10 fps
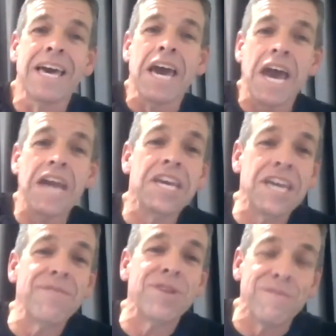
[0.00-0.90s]
Any
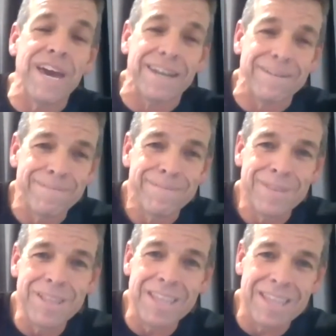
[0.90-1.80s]
given event,
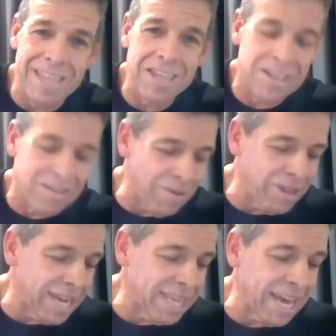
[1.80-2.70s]
this is what
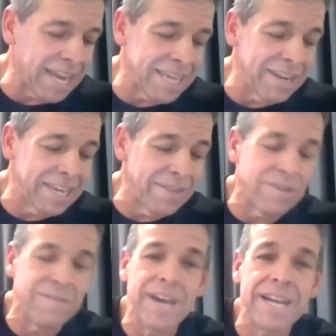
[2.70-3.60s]
they tell us. Any given
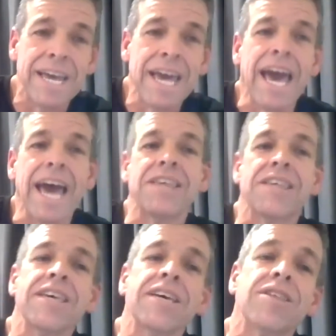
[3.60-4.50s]
event has
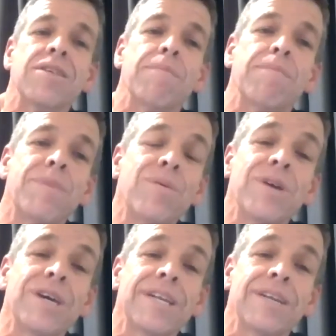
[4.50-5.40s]
6
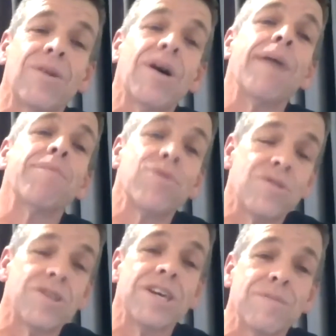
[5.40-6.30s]
million or up to
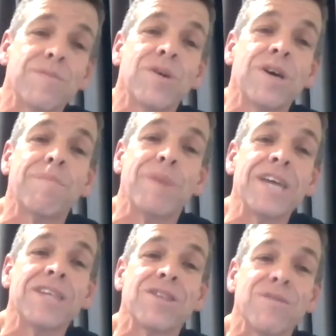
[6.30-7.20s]
6 million
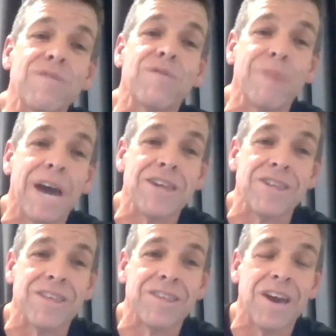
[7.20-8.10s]
pieces of
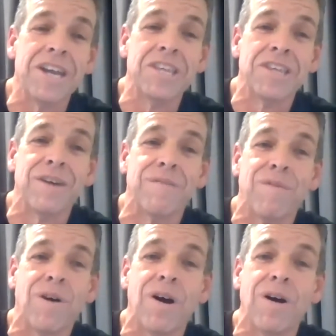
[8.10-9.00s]
information. So anything
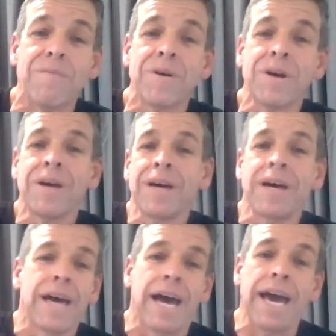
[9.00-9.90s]
from
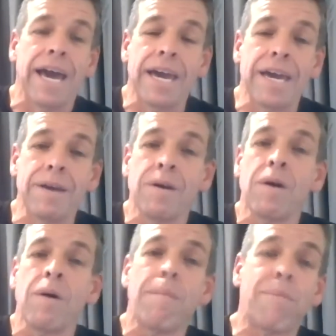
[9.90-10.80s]
a
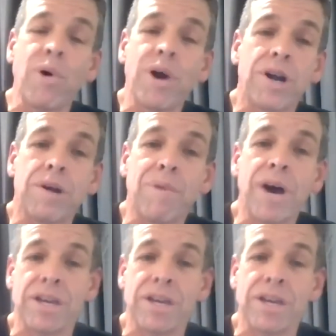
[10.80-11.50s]
boy on a bike